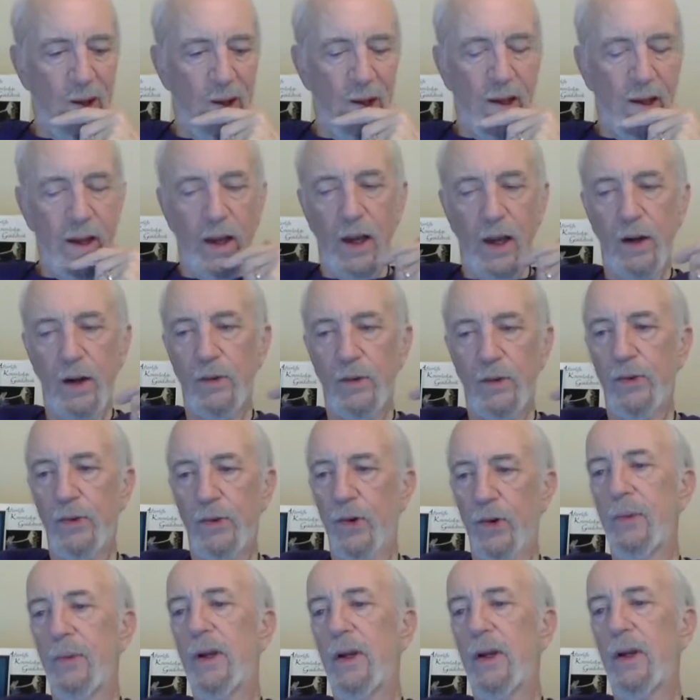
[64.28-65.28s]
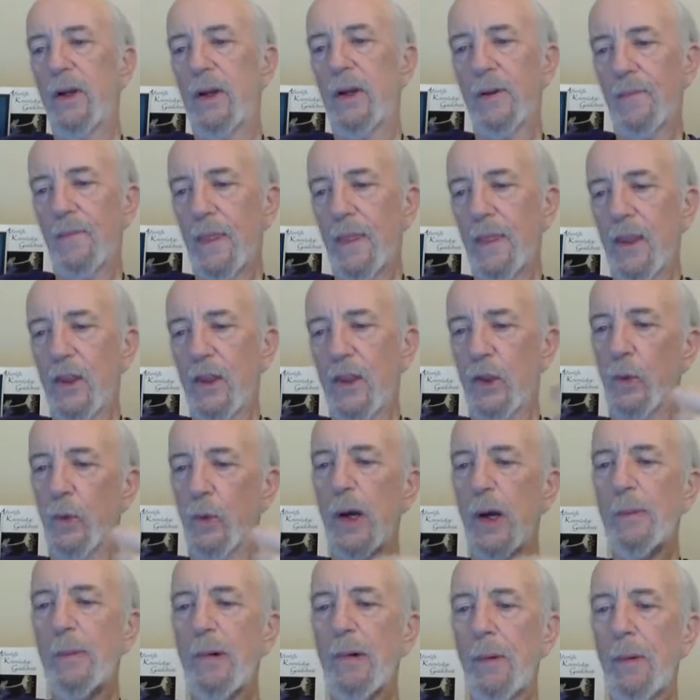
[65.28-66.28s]
And for me, the
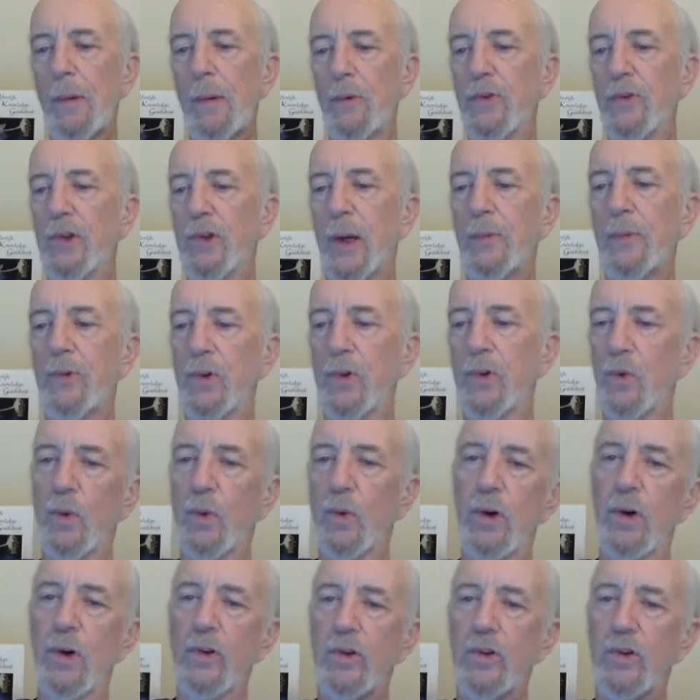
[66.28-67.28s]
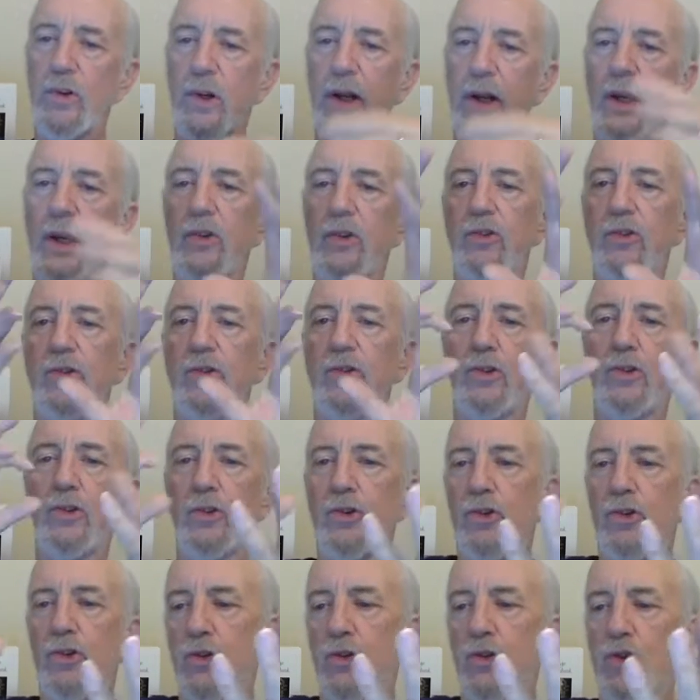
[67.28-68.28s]
way my perception works, it has
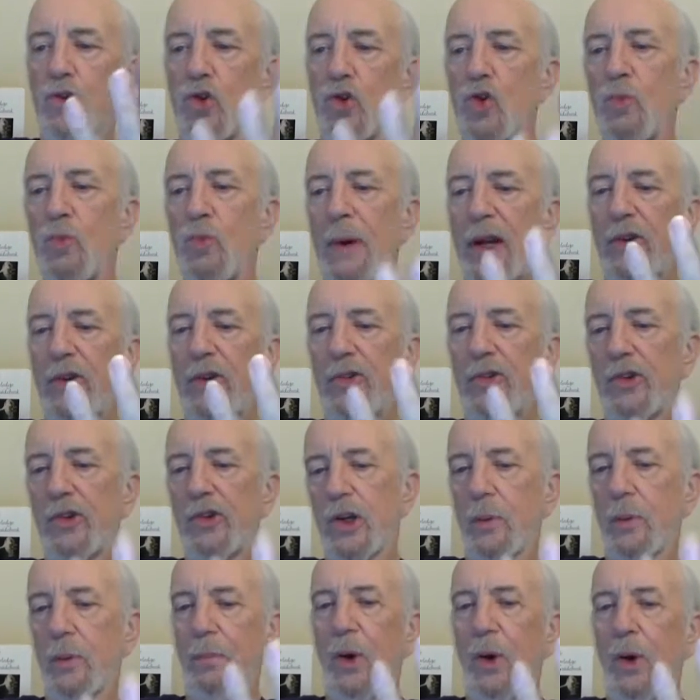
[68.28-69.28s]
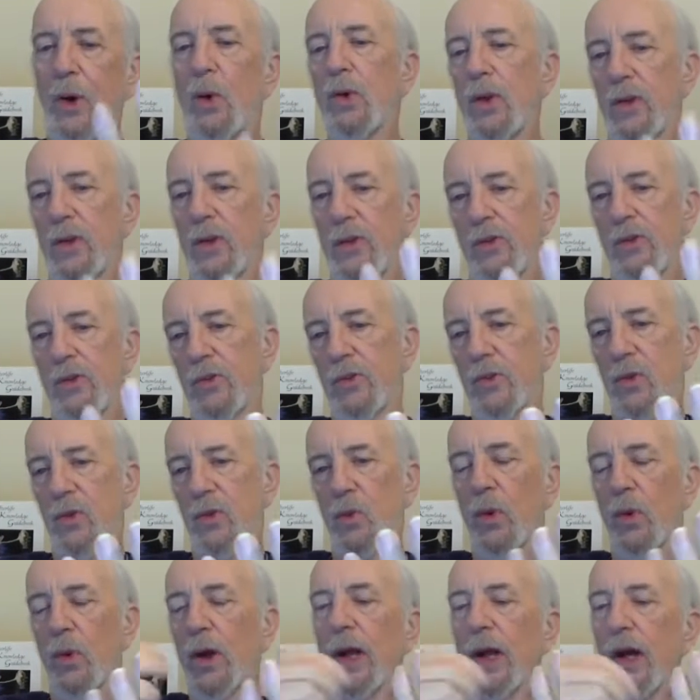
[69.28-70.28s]
two basic components.
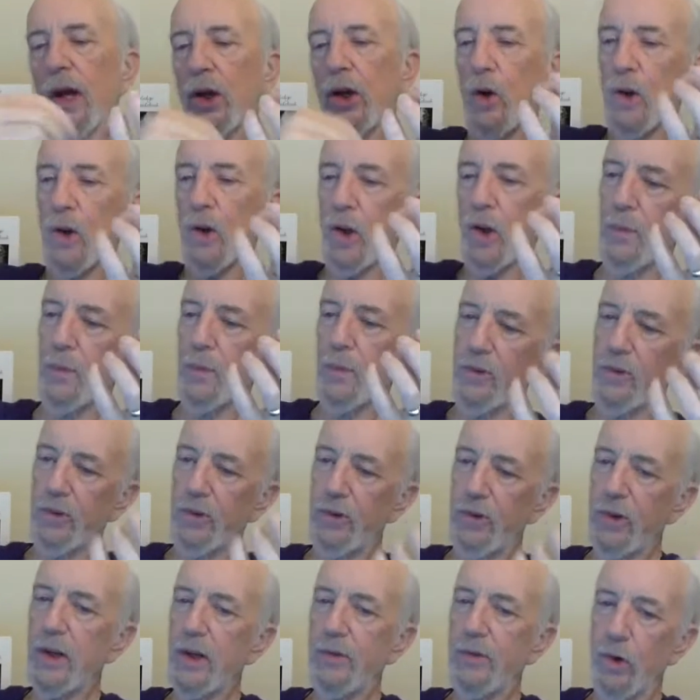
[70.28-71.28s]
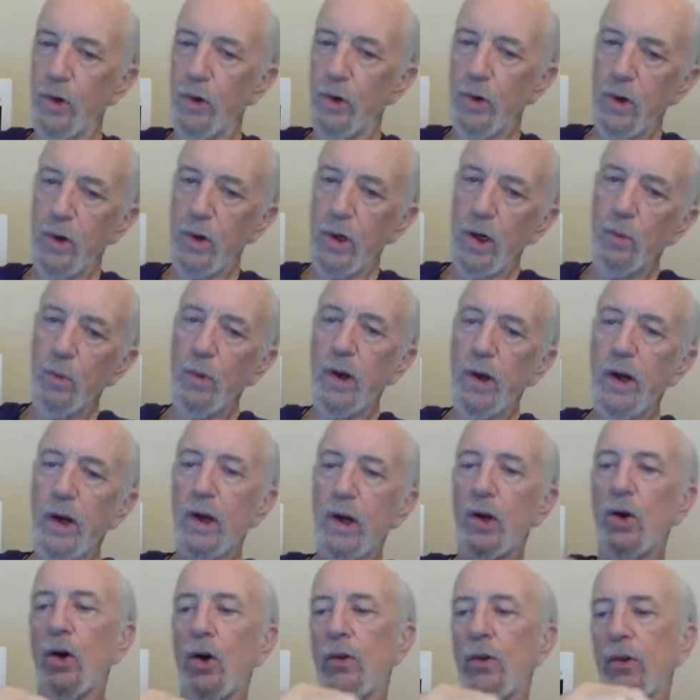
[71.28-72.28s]
One I call the perceiver and one I
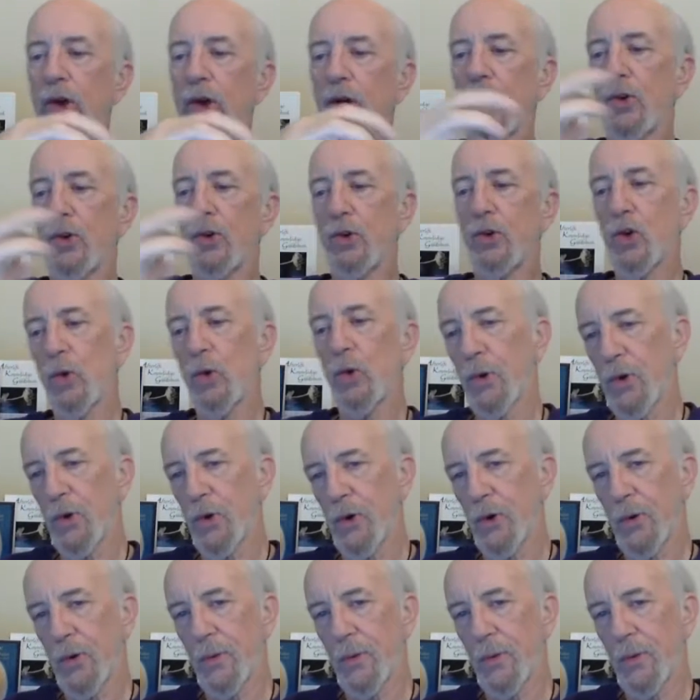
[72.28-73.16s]
call the interpreter.